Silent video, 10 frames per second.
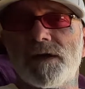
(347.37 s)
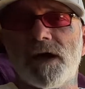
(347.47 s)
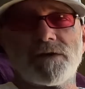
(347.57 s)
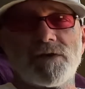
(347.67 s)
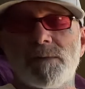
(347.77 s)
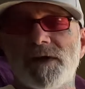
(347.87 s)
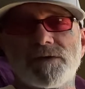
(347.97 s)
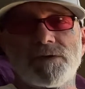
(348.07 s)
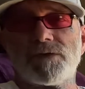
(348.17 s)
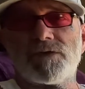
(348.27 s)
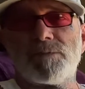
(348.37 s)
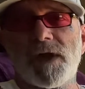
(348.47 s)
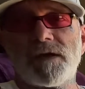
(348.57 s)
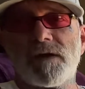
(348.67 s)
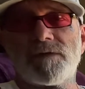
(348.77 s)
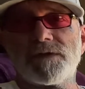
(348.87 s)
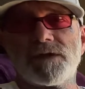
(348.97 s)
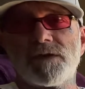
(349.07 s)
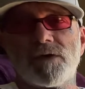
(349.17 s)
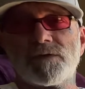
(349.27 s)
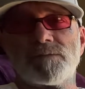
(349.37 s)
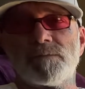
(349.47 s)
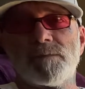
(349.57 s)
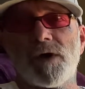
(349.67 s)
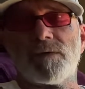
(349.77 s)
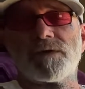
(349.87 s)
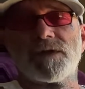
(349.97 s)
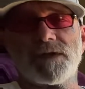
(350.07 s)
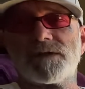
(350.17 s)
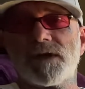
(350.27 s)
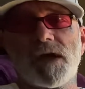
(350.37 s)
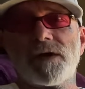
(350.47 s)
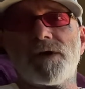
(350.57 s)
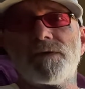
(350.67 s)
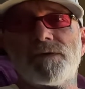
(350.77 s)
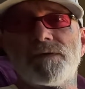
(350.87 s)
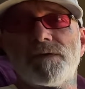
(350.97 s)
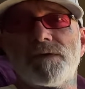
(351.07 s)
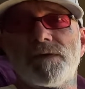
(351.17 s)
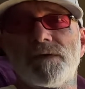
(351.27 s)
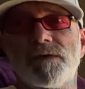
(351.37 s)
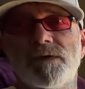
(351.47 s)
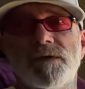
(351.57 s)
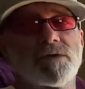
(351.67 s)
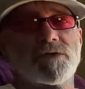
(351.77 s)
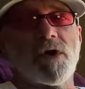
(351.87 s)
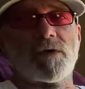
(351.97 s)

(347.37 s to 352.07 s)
I told him, I said, dude, you may never see those mowers. And he said, I know. So